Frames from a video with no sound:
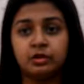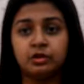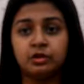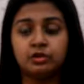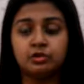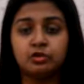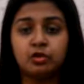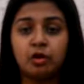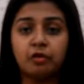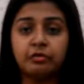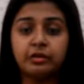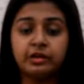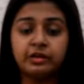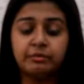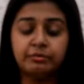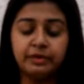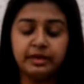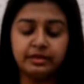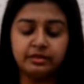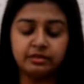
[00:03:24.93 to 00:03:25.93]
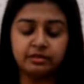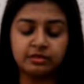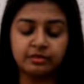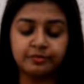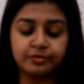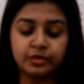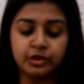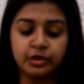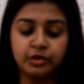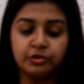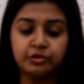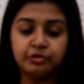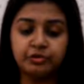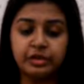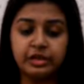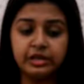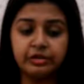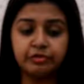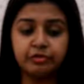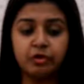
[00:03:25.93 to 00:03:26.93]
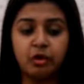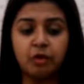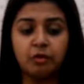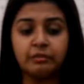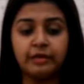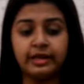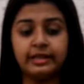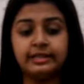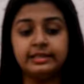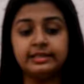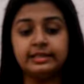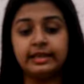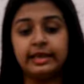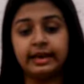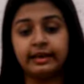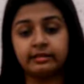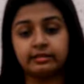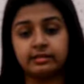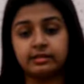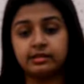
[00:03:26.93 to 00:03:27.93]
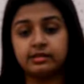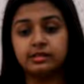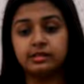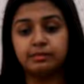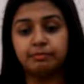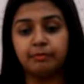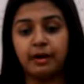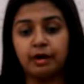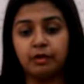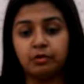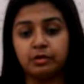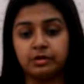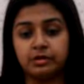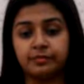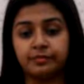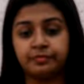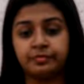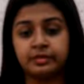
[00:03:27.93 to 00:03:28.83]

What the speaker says: Sovereign means free from any external power.